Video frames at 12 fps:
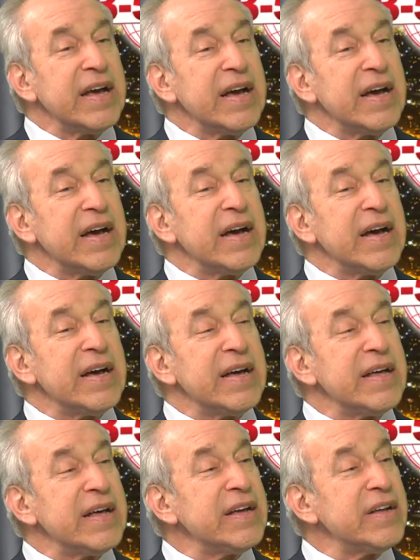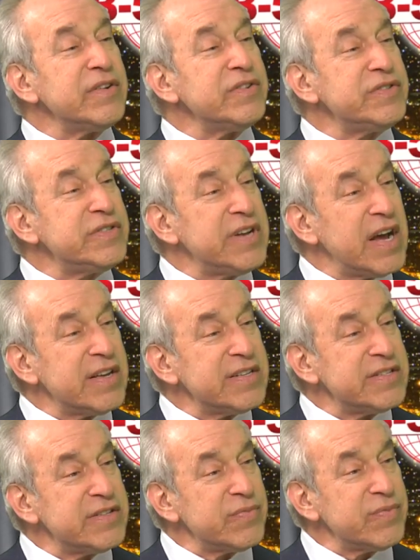
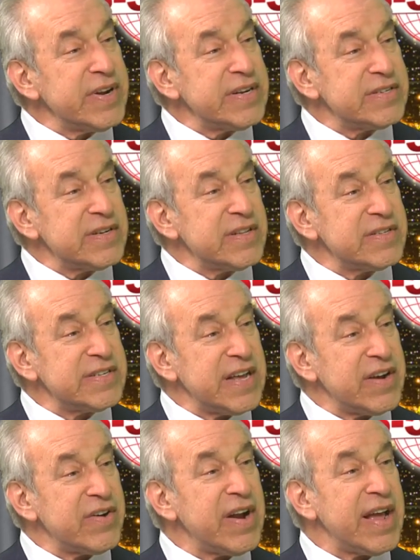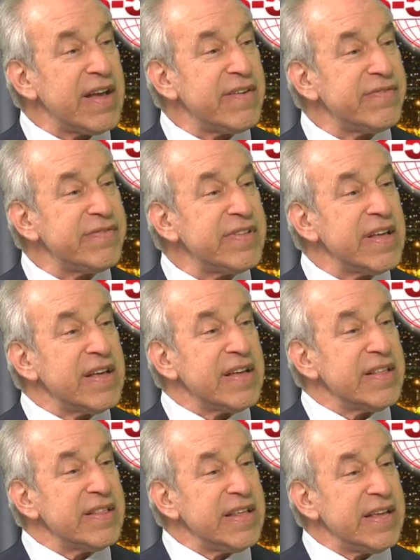Does the regional center have
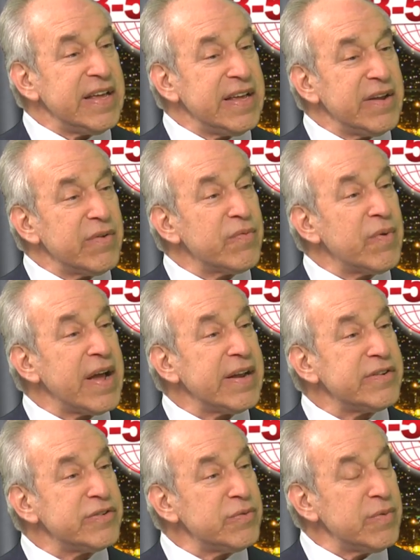the right to